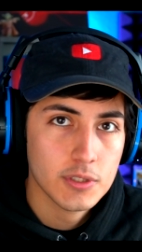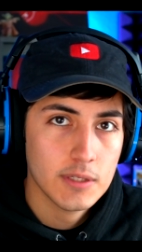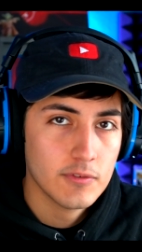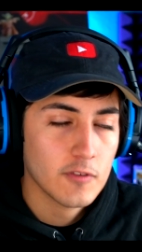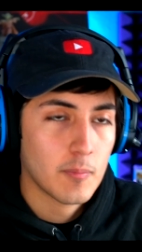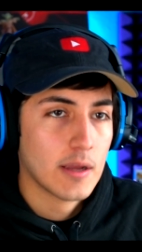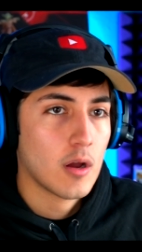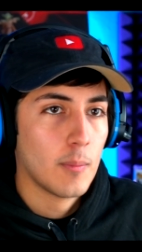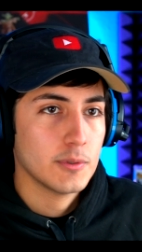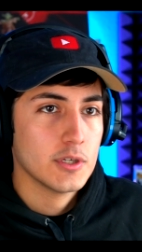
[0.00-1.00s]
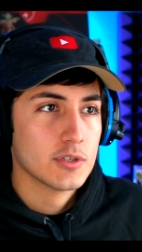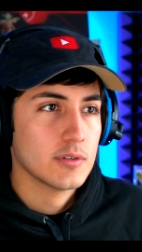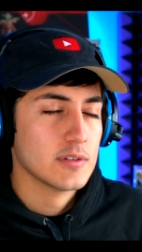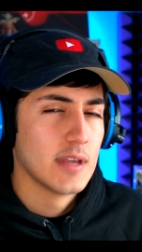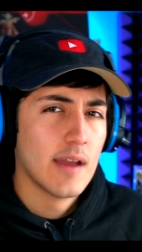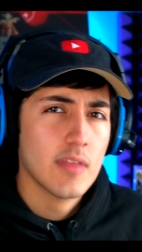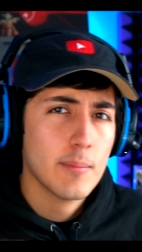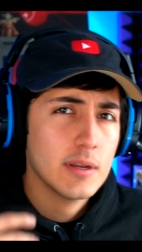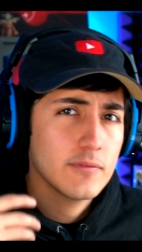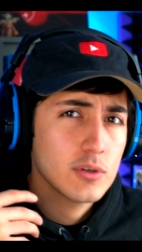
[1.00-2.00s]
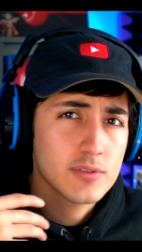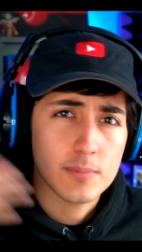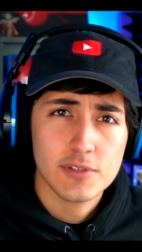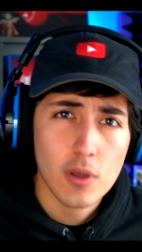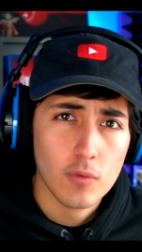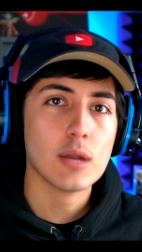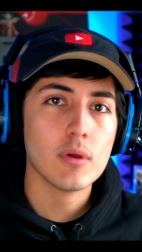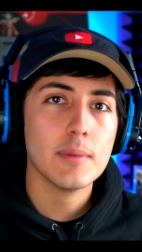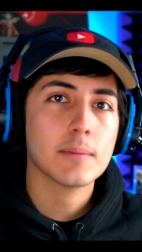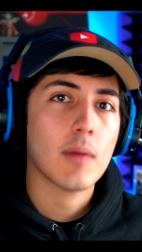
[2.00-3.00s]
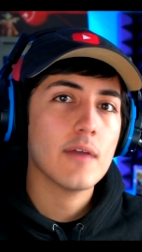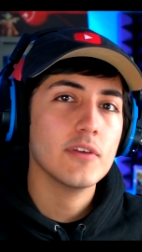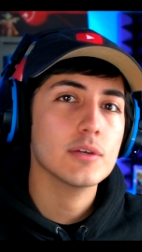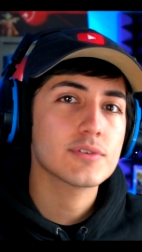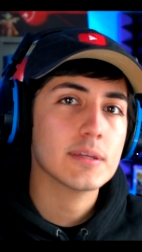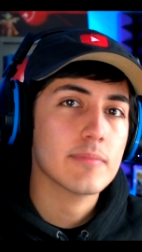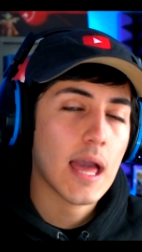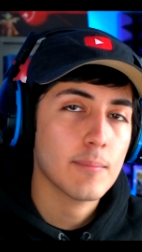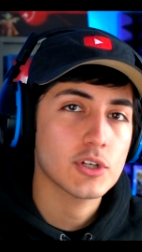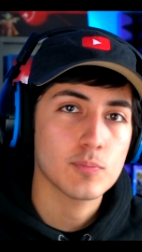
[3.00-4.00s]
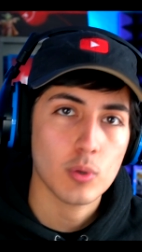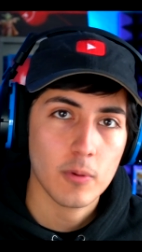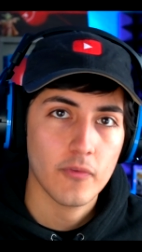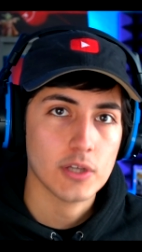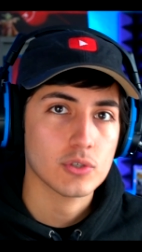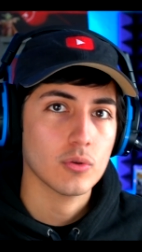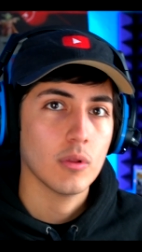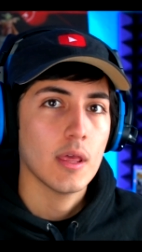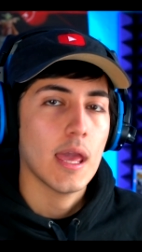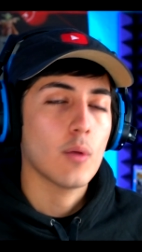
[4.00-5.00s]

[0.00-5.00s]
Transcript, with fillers: even if my competition doesn't have that many views themselves? How do I make my videos seem that much more professional?